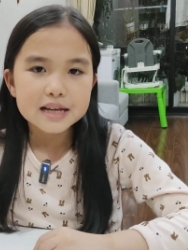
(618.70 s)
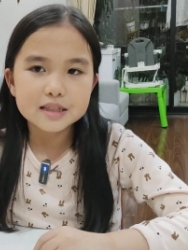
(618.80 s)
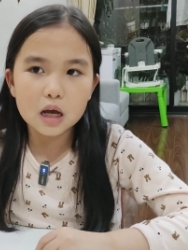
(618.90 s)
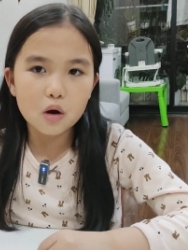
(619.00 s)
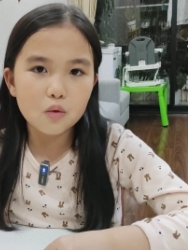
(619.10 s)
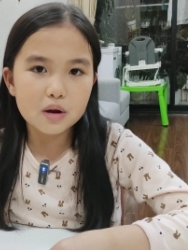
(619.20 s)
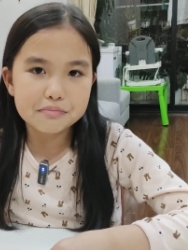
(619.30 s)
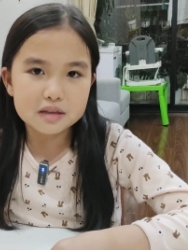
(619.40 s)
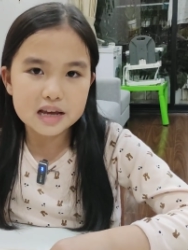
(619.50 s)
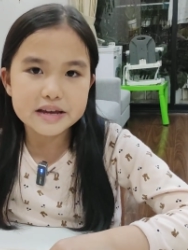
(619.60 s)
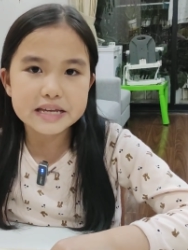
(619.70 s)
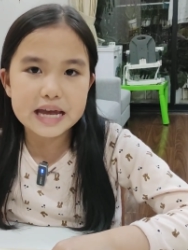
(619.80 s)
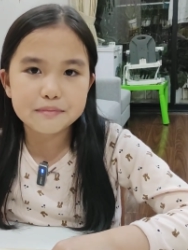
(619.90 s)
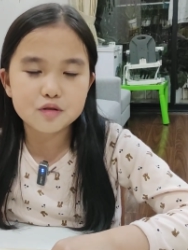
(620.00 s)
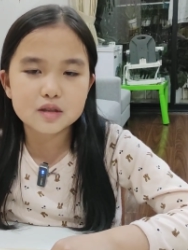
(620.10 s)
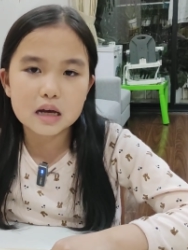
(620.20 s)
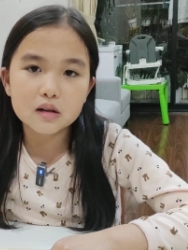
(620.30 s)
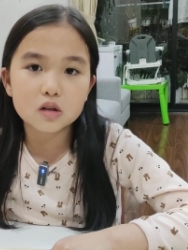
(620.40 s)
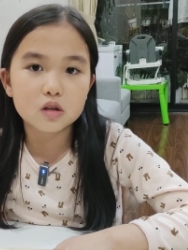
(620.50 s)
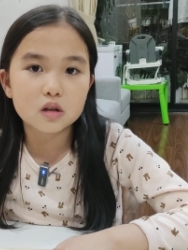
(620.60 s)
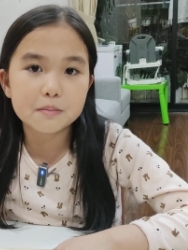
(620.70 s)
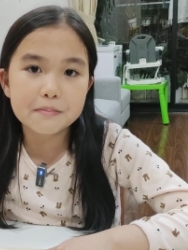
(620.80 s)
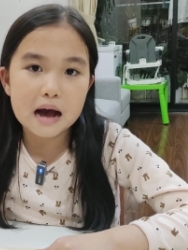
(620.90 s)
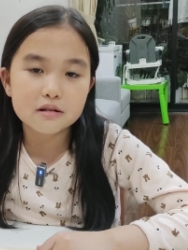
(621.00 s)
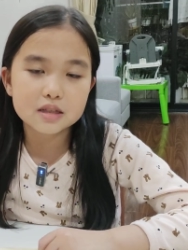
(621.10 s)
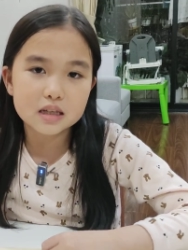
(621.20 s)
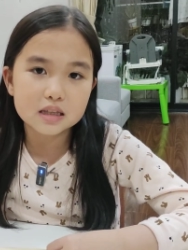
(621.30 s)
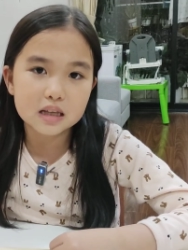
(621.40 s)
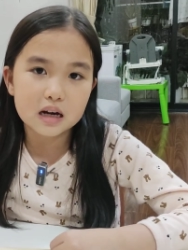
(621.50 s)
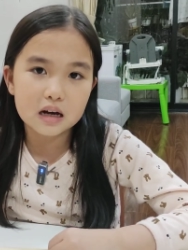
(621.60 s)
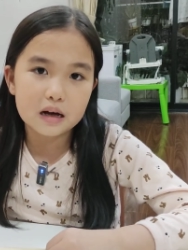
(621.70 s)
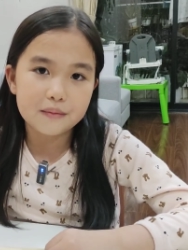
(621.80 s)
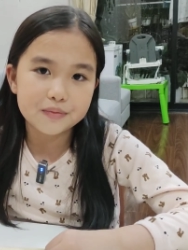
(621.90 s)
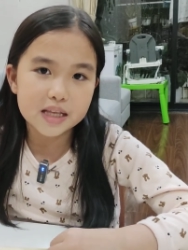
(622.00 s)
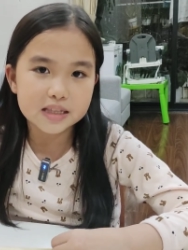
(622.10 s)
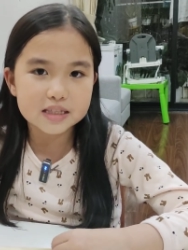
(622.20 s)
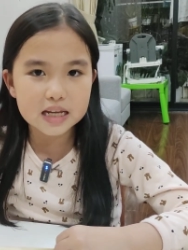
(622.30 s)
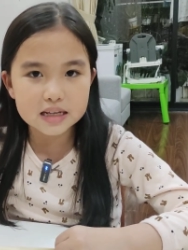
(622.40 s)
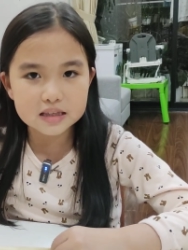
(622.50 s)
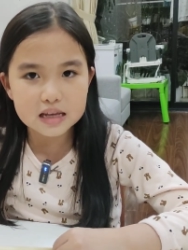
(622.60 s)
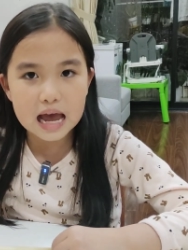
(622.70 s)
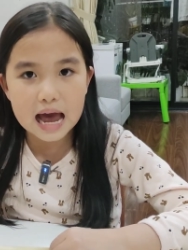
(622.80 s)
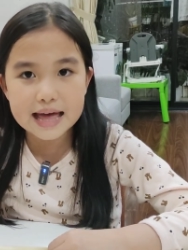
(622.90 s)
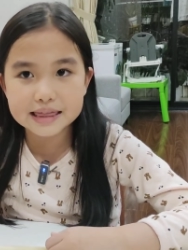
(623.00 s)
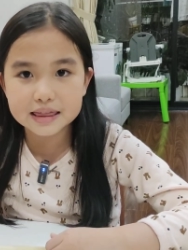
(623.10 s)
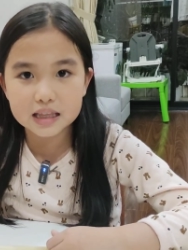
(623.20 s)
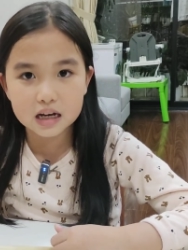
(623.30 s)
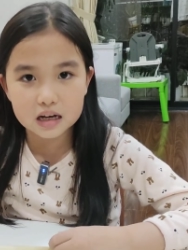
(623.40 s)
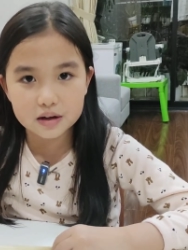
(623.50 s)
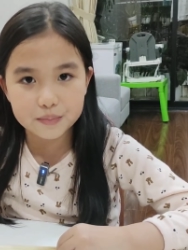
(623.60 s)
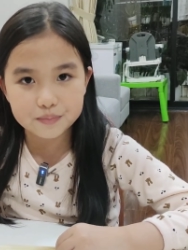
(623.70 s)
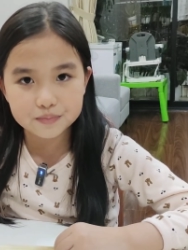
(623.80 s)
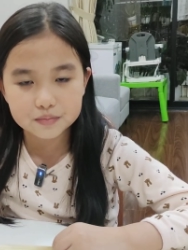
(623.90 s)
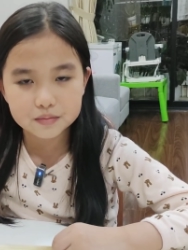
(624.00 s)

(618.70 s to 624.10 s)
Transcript: So we play a game to tell all about the insect at the